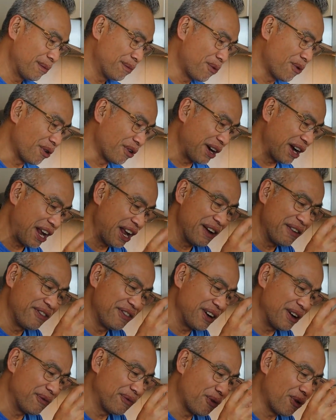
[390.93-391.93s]
for
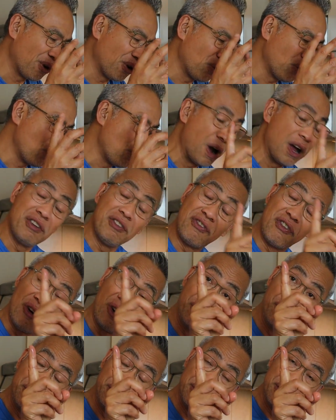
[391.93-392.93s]
one
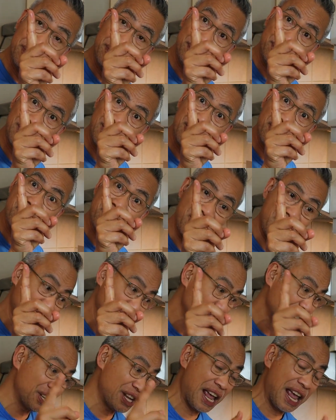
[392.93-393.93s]
volume
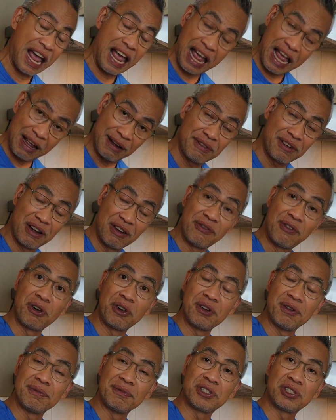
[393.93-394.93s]
fish, half
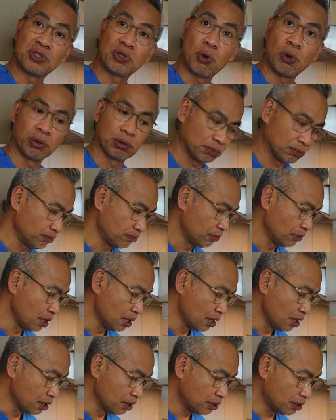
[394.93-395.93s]
volume salt.
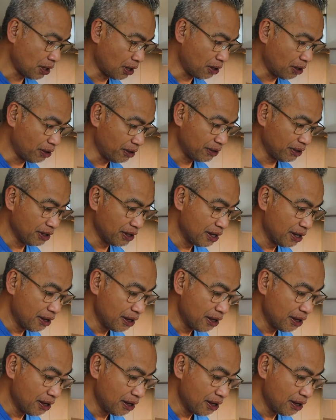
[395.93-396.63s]
So